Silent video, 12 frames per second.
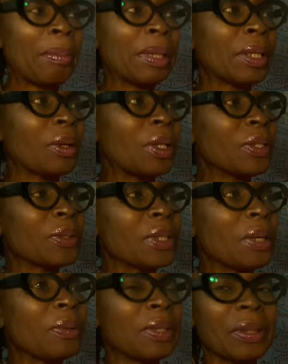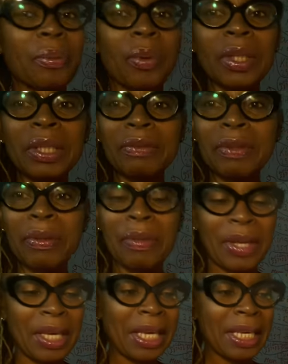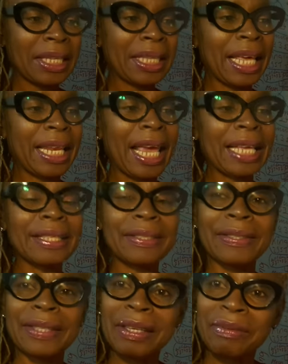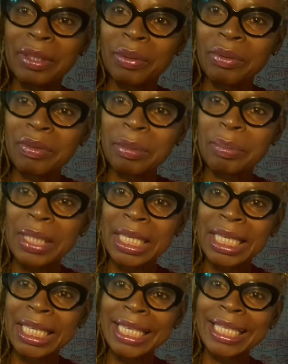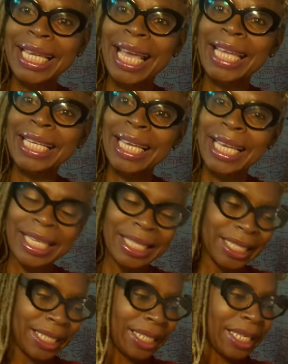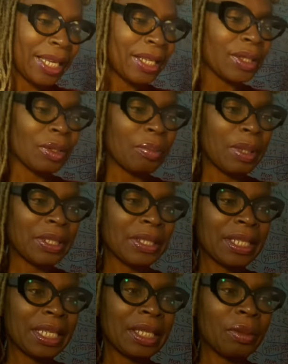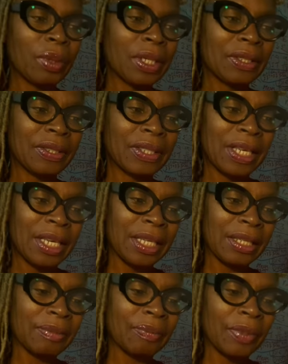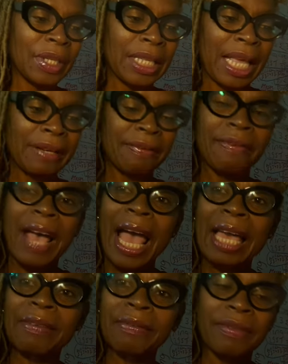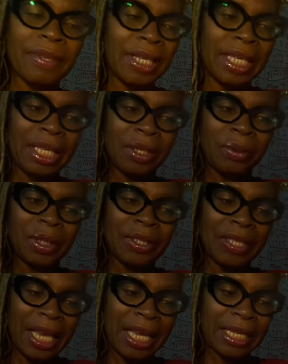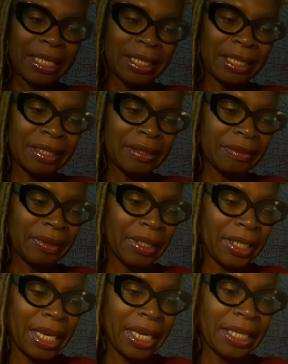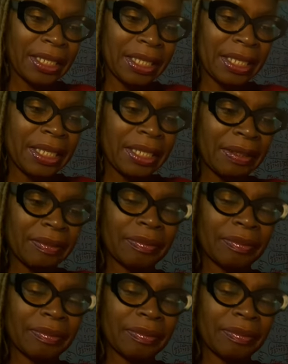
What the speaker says: But also there was a wonderful thing that I discovered with the beginning and end. So basically we are seeing that 5 equals end, E-N-D.